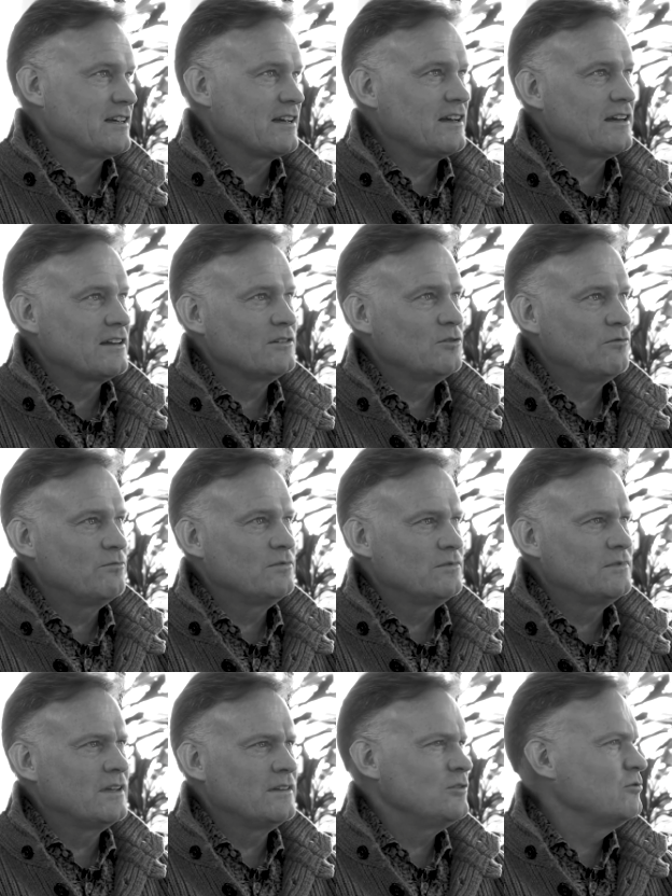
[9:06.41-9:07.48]
Uh, you've
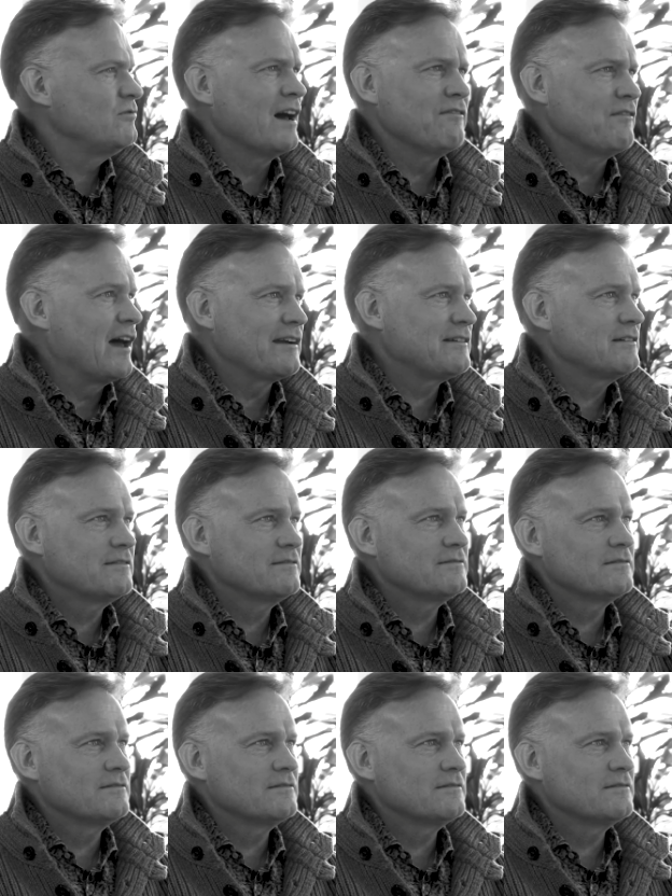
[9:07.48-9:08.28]
you've done that, mm